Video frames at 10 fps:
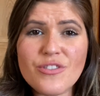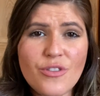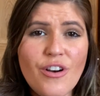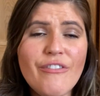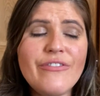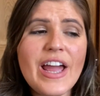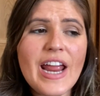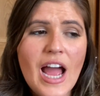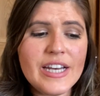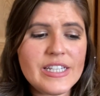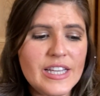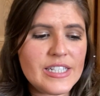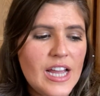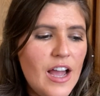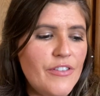So they're a very handy thing
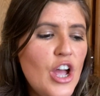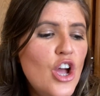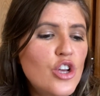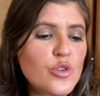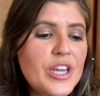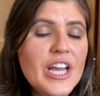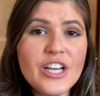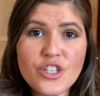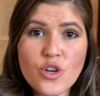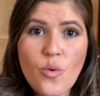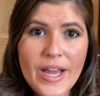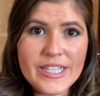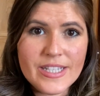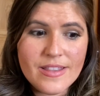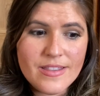to have. So he has
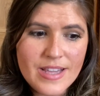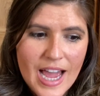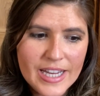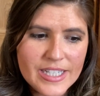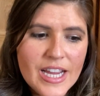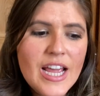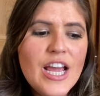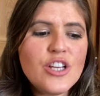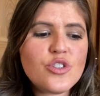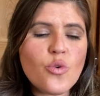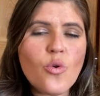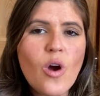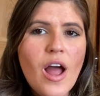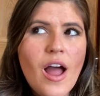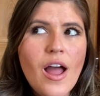requested that.
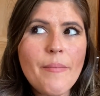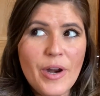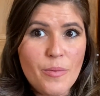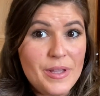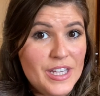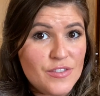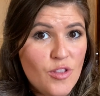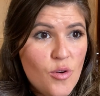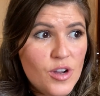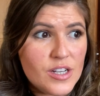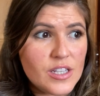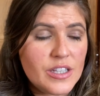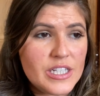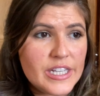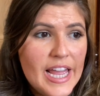So it might not be in this vlog because I'll
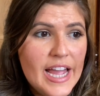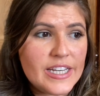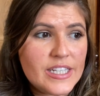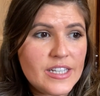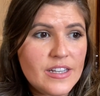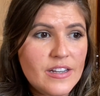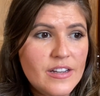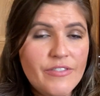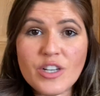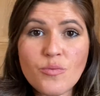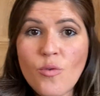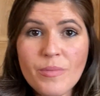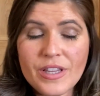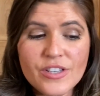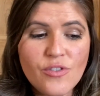need to get, in fact, it won't be
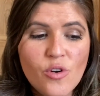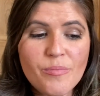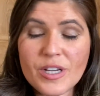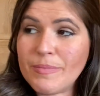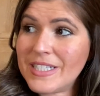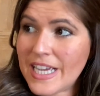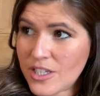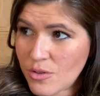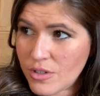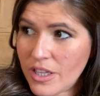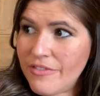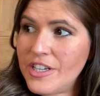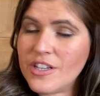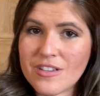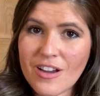in this vlog because my Tesco delivery
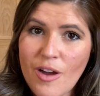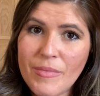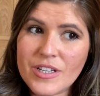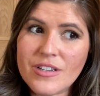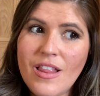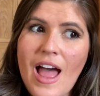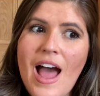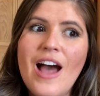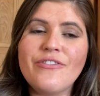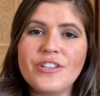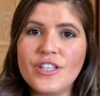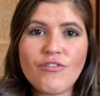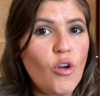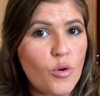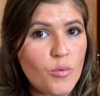doesn't come until after this
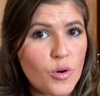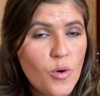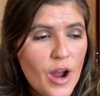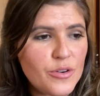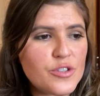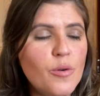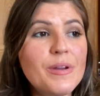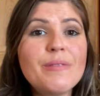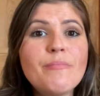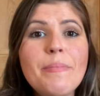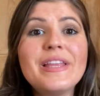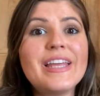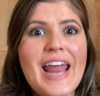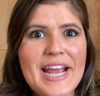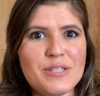vlog will go out. So it'll be maybe in the
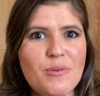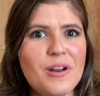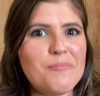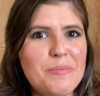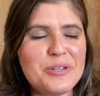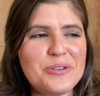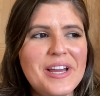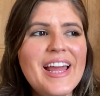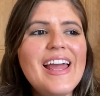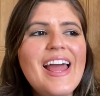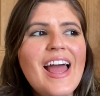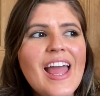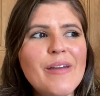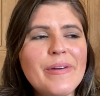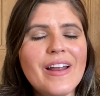next one, I'll maybe do it.
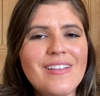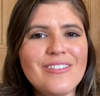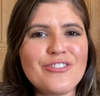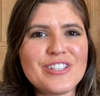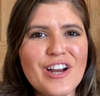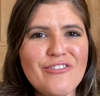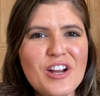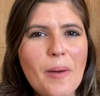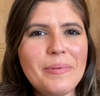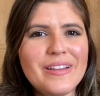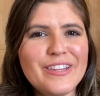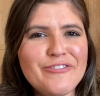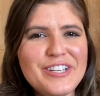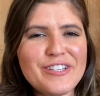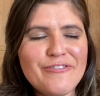Um, and I'll reserve a couple in the
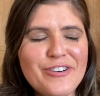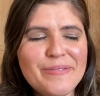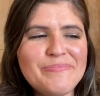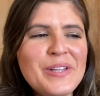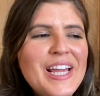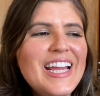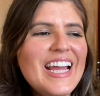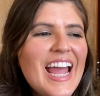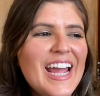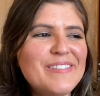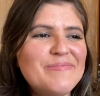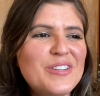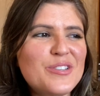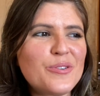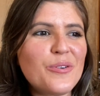freezer for him. Um,
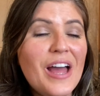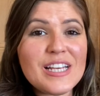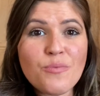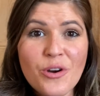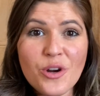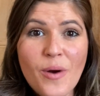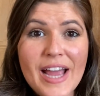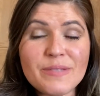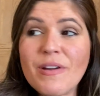so that's one request.